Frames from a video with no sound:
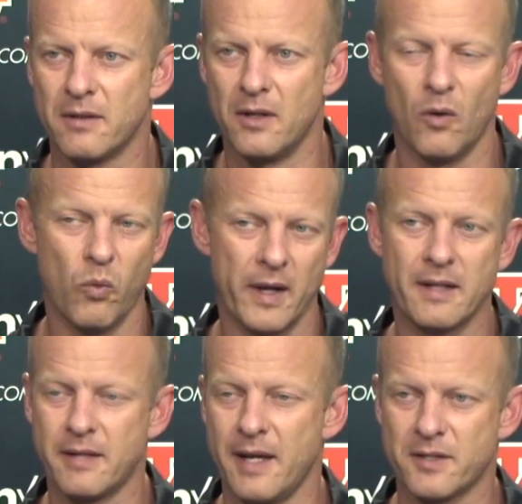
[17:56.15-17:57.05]
You know what it
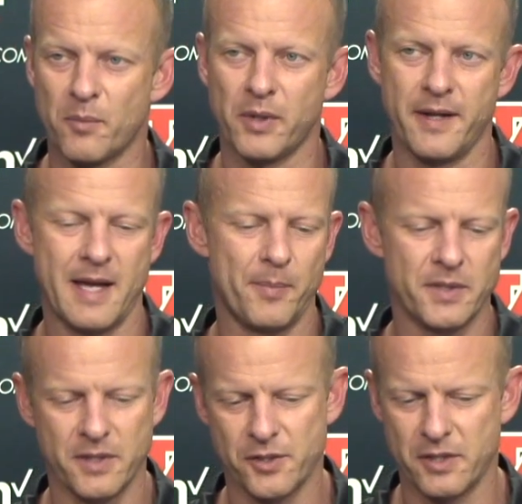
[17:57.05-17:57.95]
takes to play that
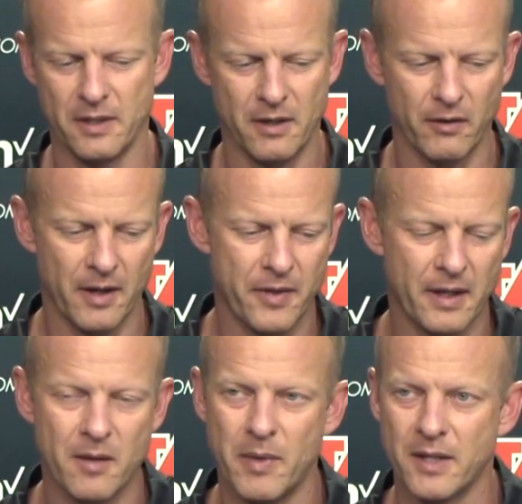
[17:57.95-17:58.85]
position. You know, I think
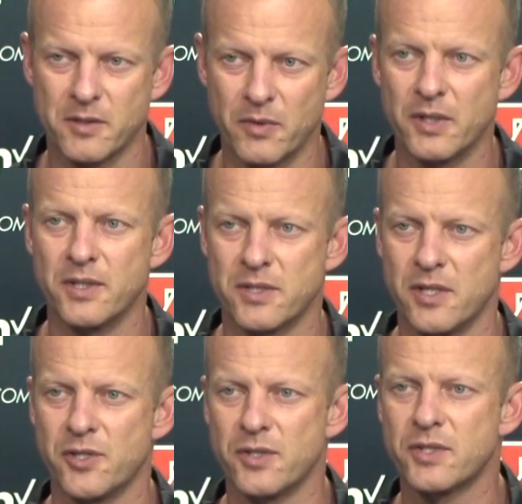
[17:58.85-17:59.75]
he makes some good
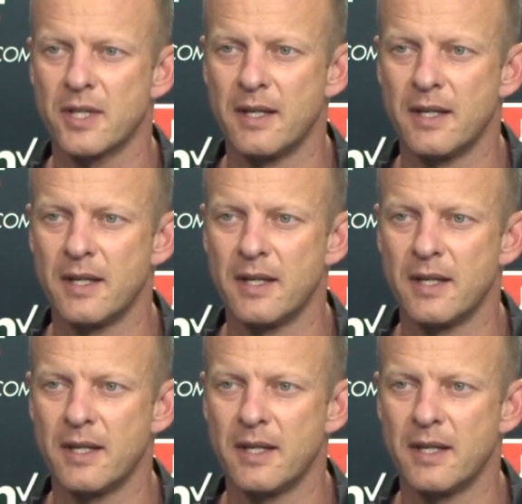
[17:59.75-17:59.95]
decisions.